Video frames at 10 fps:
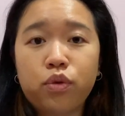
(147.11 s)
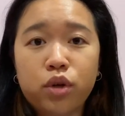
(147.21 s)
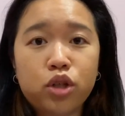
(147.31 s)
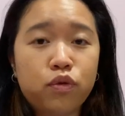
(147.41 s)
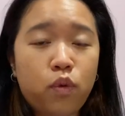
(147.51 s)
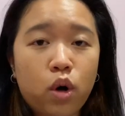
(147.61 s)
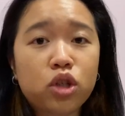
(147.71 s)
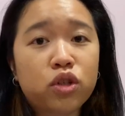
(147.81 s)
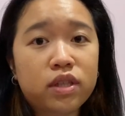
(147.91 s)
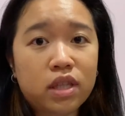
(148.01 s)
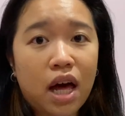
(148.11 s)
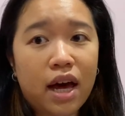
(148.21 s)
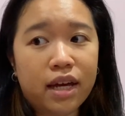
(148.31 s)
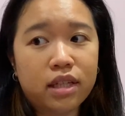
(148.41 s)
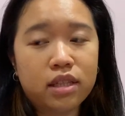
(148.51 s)
300, 400
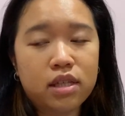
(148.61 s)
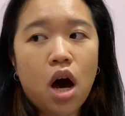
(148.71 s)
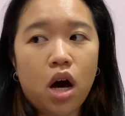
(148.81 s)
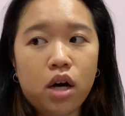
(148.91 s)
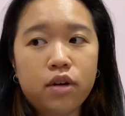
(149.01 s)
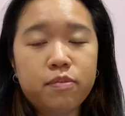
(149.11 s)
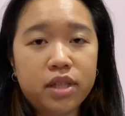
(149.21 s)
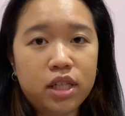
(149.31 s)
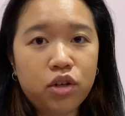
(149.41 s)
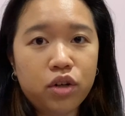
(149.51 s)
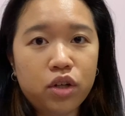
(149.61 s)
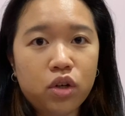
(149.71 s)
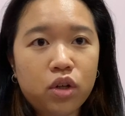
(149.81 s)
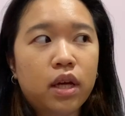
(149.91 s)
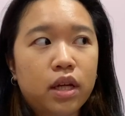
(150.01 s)
slides of
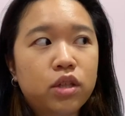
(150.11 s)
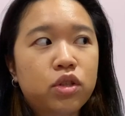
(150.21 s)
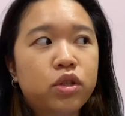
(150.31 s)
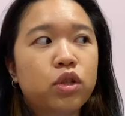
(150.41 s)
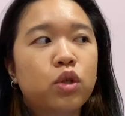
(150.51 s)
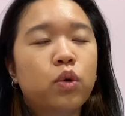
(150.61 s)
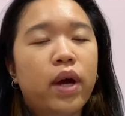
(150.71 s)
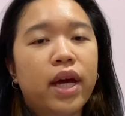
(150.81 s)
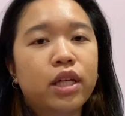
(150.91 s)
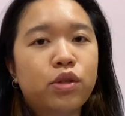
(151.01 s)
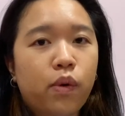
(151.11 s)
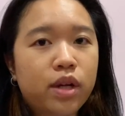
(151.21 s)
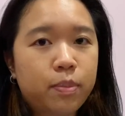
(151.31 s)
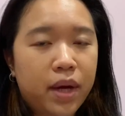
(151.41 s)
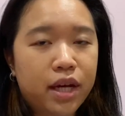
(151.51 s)
material into a
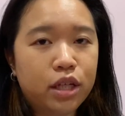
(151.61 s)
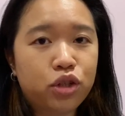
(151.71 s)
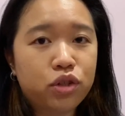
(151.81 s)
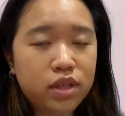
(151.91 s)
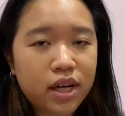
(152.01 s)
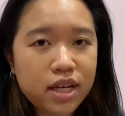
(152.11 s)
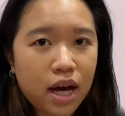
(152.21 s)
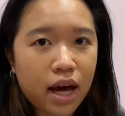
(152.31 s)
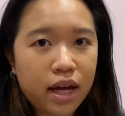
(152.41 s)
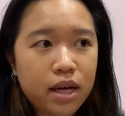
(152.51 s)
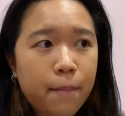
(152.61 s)
20-page study guide,